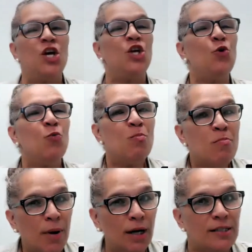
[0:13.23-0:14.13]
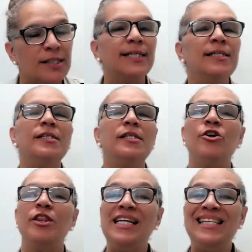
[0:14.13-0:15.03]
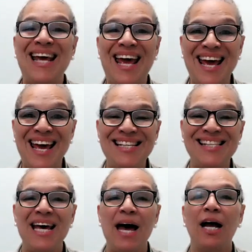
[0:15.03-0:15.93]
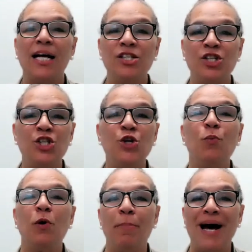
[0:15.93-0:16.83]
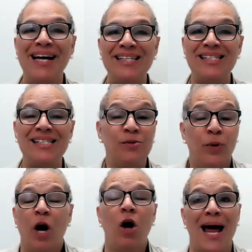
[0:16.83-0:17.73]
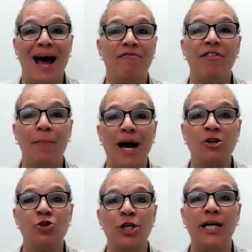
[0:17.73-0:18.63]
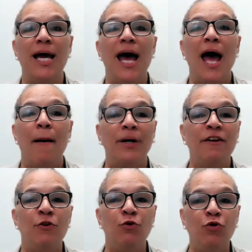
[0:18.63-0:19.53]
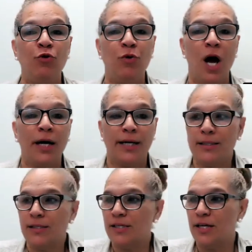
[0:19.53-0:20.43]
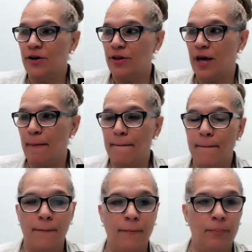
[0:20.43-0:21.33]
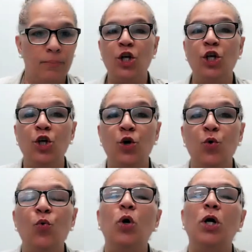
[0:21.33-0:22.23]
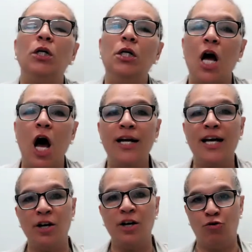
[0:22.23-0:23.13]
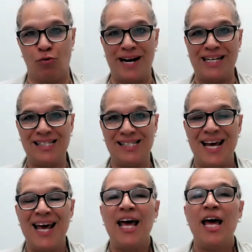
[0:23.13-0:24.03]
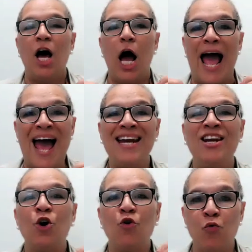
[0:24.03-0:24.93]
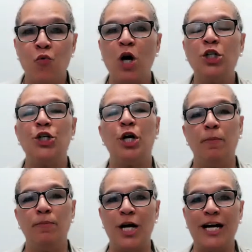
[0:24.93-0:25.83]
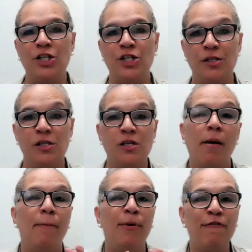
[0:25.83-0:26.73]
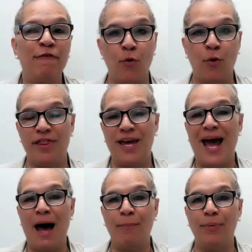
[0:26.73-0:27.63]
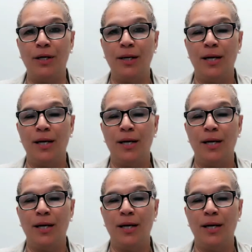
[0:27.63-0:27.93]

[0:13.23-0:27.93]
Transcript: You must consider these 8 consumer biases. We all have them actually, but if you do not consider them, you will not address and crush objections before they happen.